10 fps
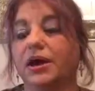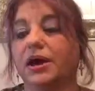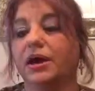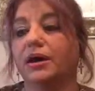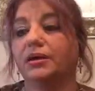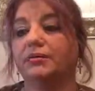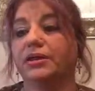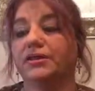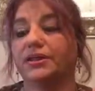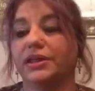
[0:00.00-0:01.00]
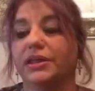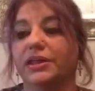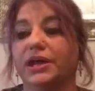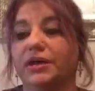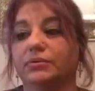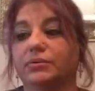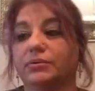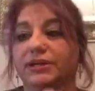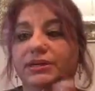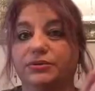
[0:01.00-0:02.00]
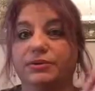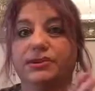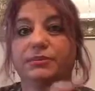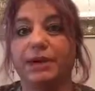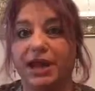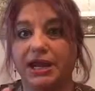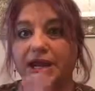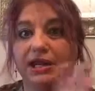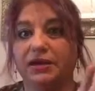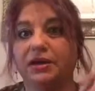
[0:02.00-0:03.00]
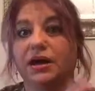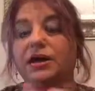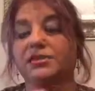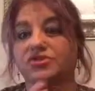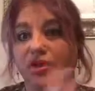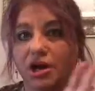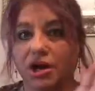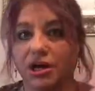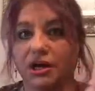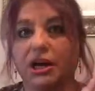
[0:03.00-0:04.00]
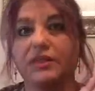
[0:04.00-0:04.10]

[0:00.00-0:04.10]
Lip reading: And then I will be doing the painting and drying,